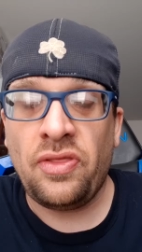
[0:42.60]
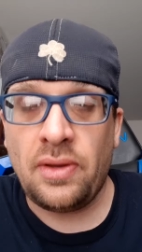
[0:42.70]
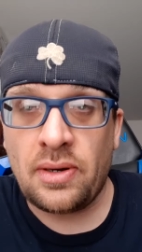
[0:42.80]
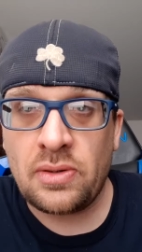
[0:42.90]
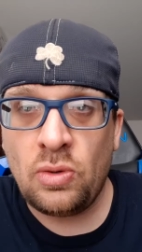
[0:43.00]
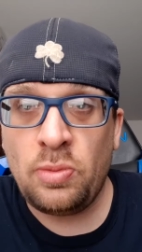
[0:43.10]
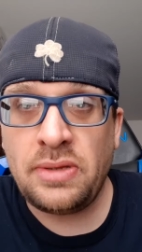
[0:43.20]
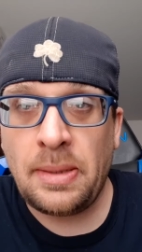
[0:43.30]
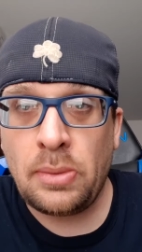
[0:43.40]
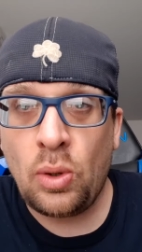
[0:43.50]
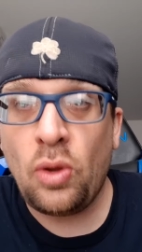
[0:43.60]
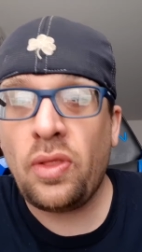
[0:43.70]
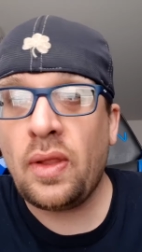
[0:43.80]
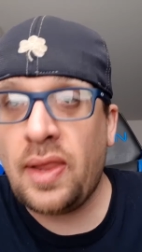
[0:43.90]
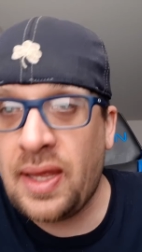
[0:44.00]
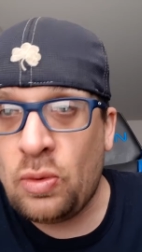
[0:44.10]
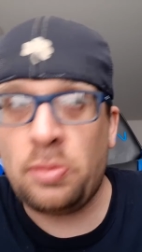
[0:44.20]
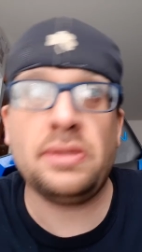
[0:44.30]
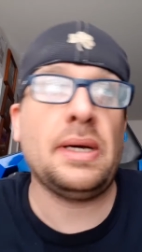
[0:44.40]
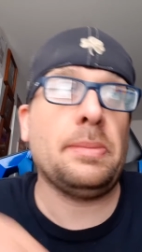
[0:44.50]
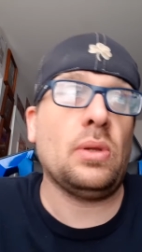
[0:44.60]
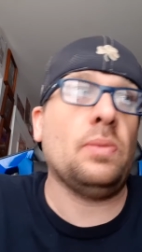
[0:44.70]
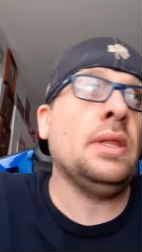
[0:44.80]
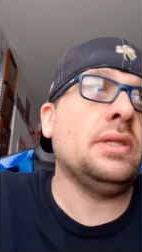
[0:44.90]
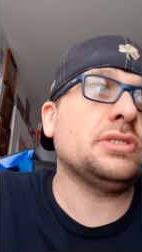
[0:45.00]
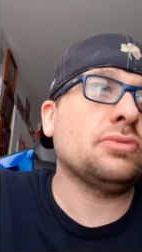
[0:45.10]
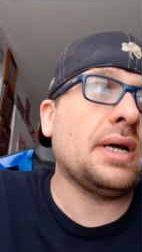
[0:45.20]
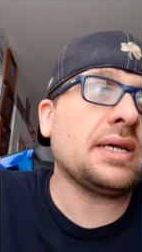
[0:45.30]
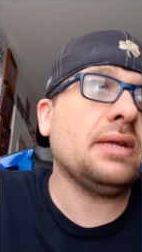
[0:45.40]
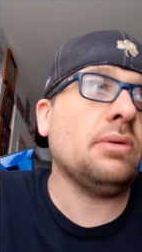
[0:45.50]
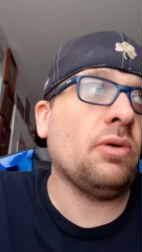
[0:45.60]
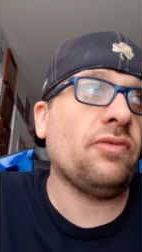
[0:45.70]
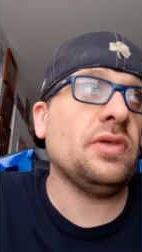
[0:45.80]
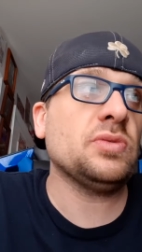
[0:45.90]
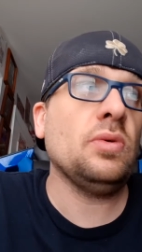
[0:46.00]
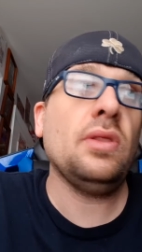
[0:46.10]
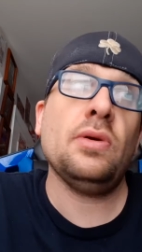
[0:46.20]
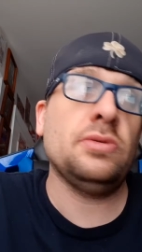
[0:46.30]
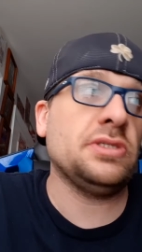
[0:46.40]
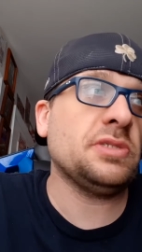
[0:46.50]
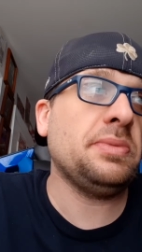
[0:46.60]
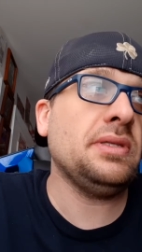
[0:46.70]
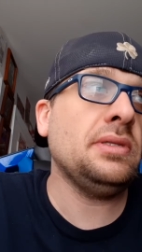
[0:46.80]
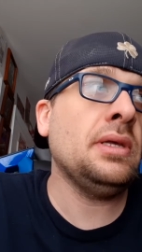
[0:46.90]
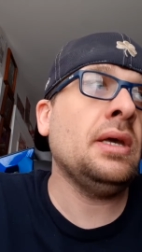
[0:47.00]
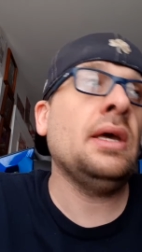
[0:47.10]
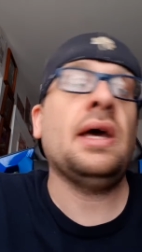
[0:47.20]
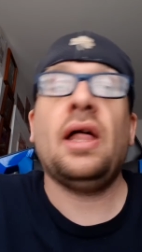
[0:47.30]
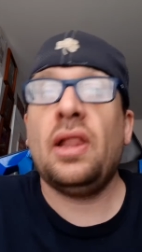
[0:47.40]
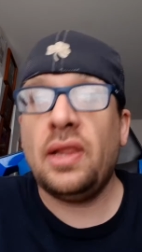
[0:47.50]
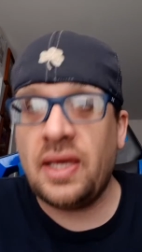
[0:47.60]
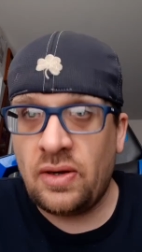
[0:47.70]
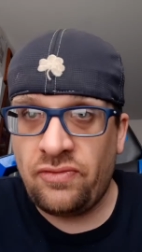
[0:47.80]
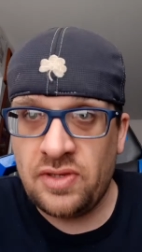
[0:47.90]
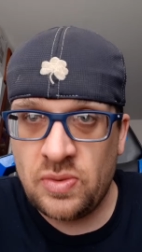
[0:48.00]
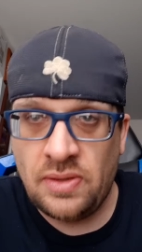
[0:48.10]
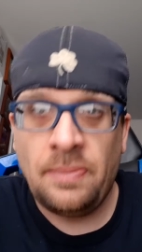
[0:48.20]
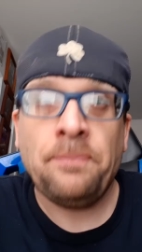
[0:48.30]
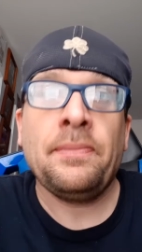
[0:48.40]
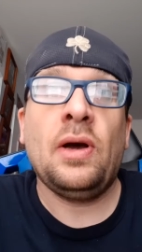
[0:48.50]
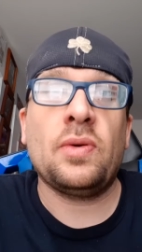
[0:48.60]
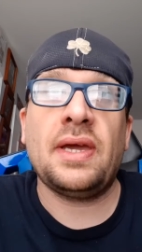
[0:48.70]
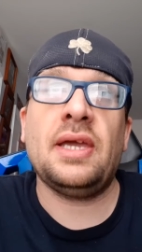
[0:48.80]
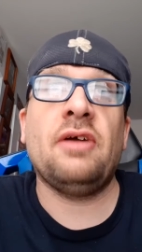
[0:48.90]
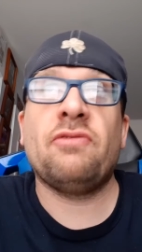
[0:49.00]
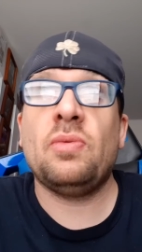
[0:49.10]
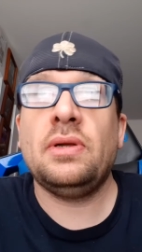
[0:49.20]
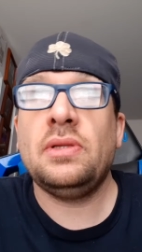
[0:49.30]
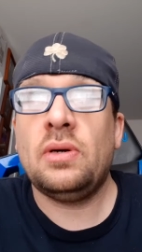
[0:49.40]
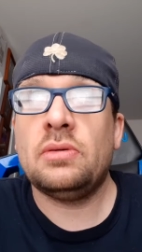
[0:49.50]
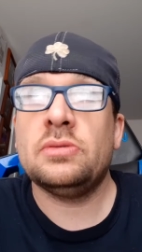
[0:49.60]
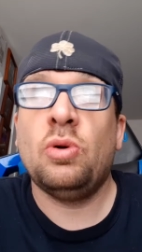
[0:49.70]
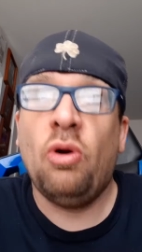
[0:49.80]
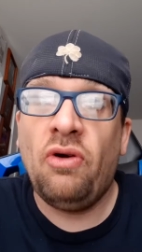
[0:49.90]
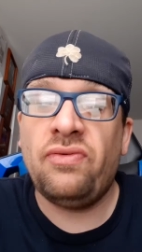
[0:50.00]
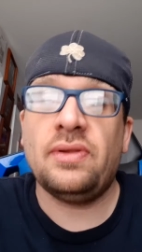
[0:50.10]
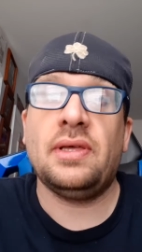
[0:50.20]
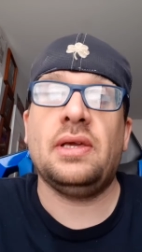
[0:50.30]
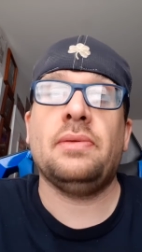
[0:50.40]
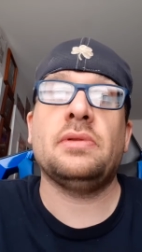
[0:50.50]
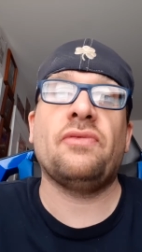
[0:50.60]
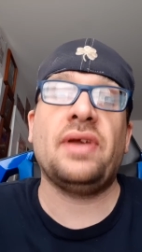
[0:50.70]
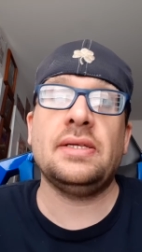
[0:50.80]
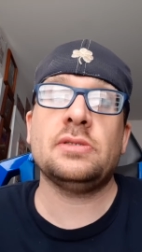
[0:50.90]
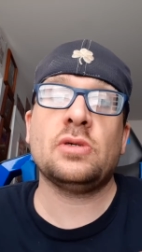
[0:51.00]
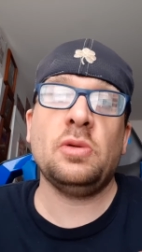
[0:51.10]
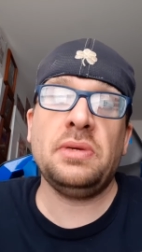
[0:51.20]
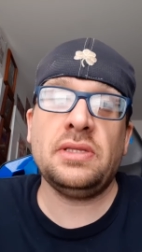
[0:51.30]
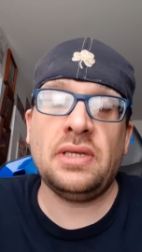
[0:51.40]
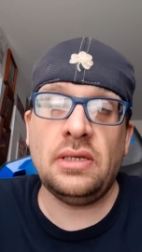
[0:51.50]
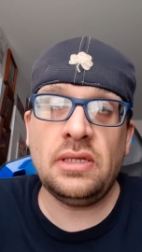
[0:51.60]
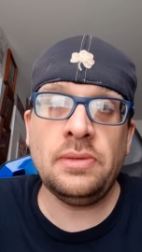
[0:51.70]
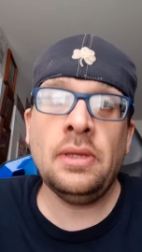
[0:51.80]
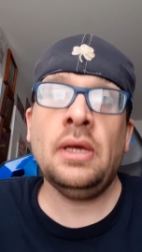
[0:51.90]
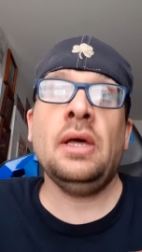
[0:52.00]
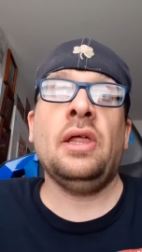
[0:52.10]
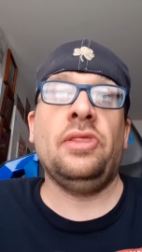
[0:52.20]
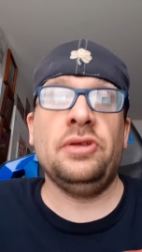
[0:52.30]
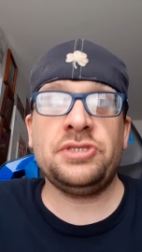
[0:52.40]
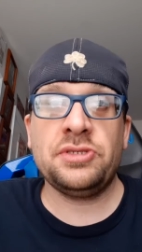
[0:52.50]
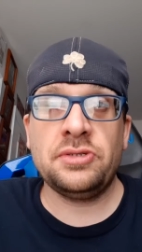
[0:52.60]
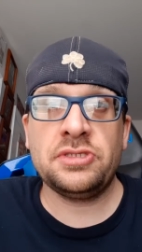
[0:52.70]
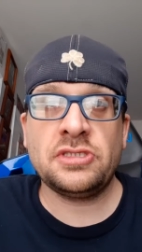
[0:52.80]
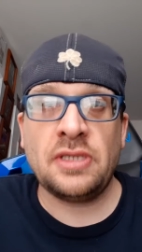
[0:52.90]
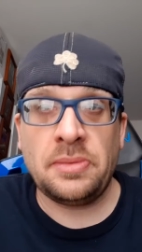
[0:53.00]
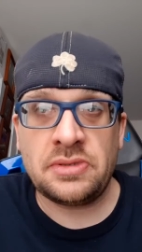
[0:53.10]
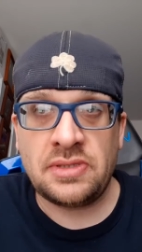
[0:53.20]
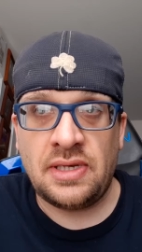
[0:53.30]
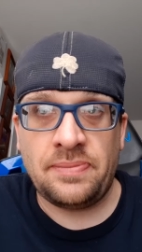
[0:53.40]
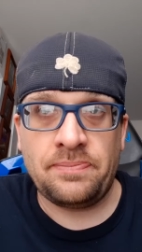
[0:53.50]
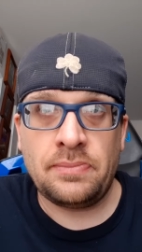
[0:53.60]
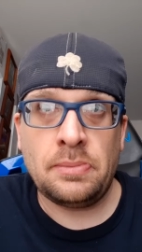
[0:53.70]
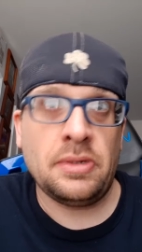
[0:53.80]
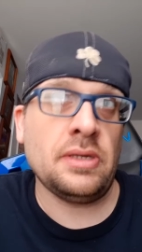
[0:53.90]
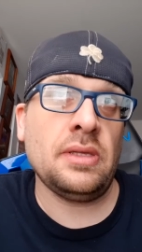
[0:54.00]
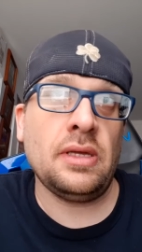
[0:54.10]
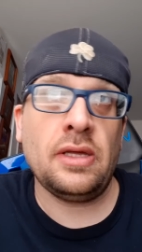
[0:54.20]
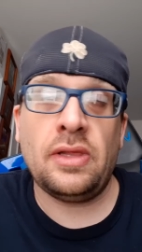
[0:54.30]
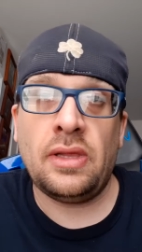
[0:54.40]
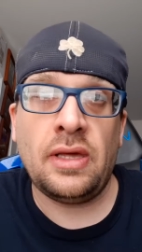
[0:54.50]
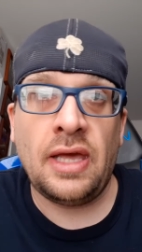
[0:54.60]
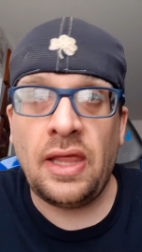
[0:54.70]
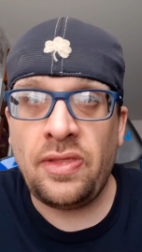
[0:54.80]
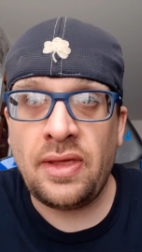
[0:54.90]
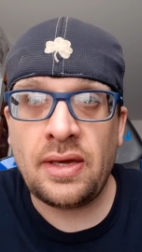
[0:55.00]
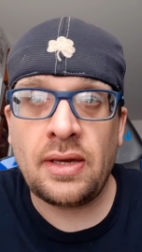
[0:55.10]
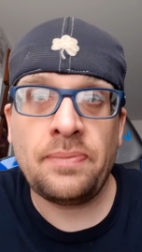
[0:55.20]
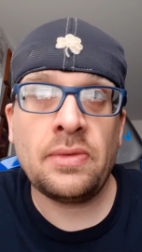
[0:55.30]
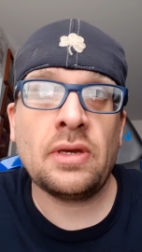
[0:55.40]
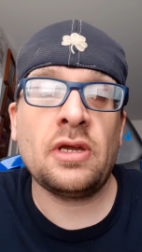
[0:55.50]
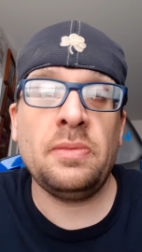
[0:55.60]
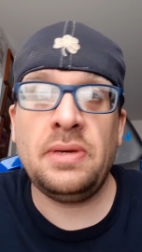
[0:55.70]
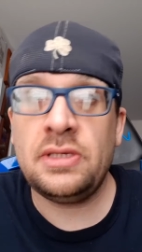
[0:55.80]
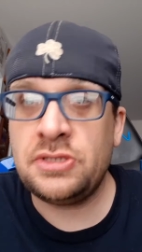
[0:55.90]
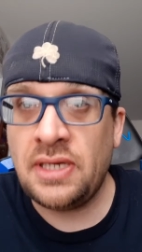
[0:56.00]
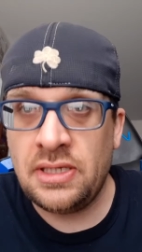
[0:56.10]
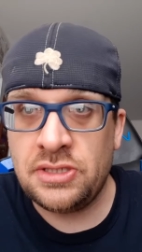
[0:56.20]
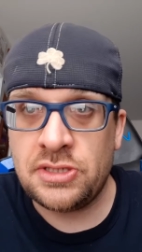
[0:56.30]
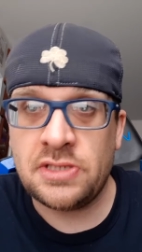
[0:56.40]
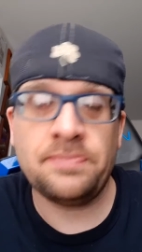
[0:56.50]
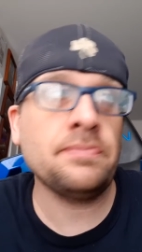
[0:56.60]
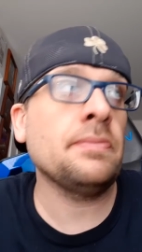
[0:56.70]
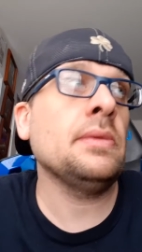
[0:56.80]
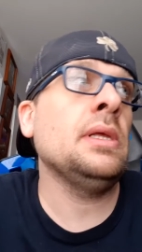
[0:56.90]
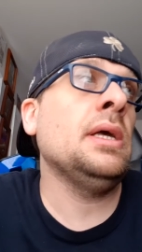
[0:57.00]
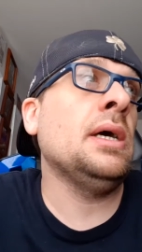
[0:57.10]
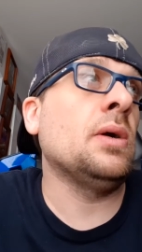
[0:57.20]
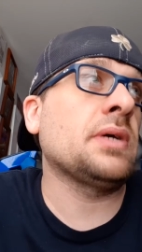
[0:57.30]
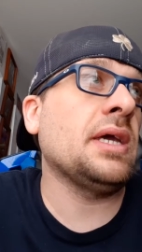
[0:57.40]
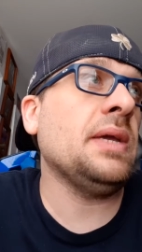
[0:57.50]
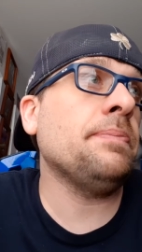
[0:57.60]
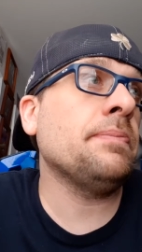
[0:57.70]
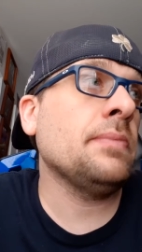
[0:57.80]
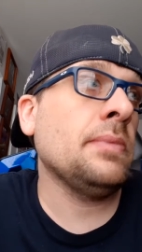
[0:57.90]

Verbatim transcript: the article will be down below, or the link will be down below. Let's rock and roll. For this one, it will just be a link for this one. Okay, everyone knows, hopefully, the fans could be attending this year's SummerSlam. But anything could be changed. Okay,